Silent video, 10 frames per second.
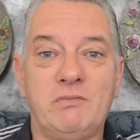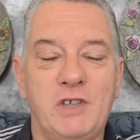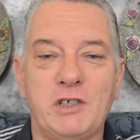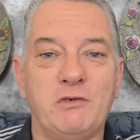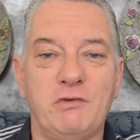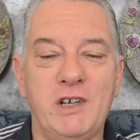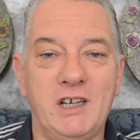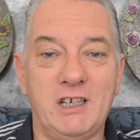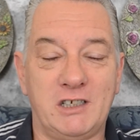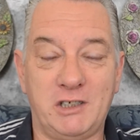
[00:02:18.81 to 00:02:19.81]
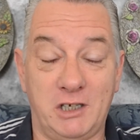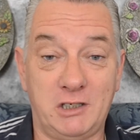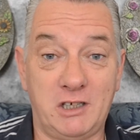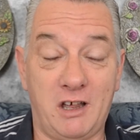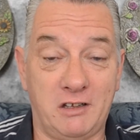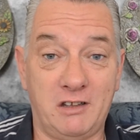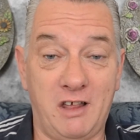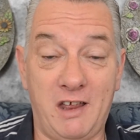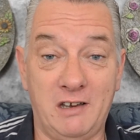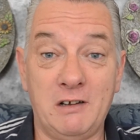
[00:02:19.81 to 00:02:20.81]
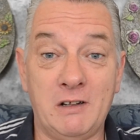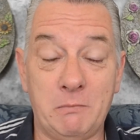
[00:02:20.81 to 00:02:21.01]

doesn't really exist other than